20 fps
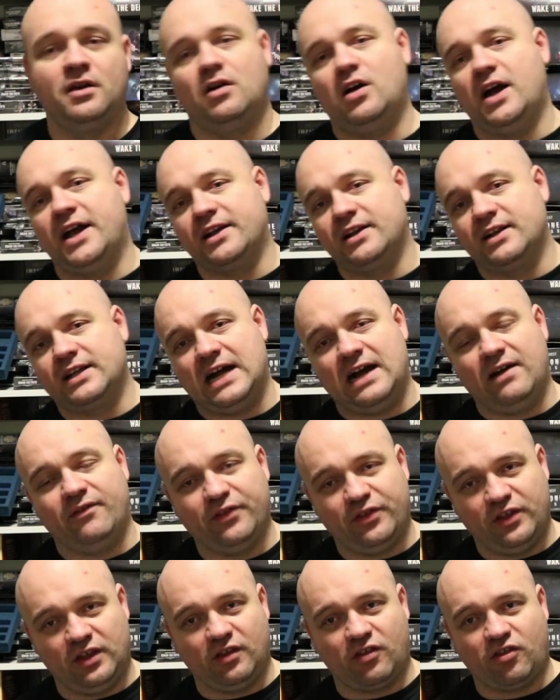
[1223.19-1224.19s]
I could
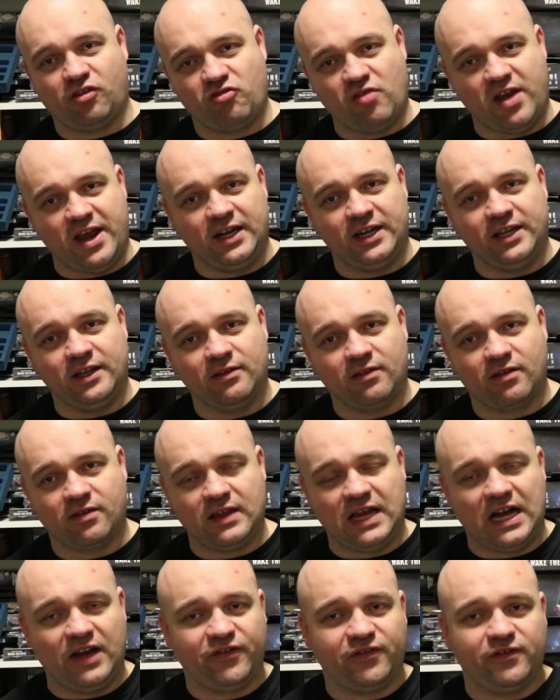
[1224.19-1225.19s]
cover the Australian
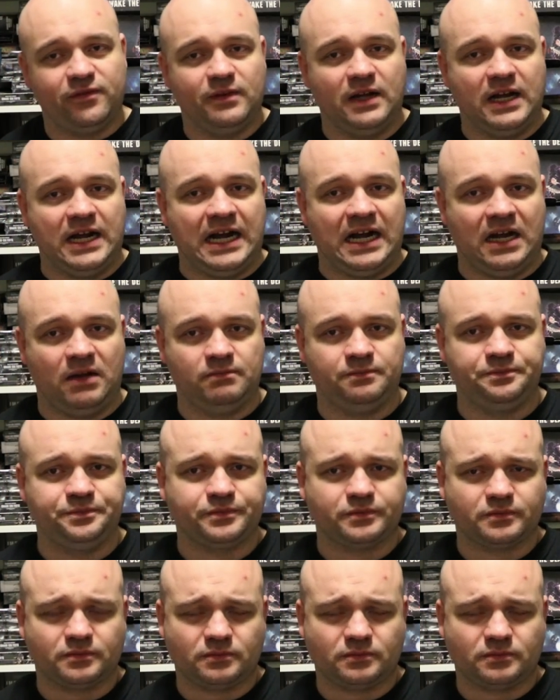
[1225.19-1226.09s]
stuff. Um,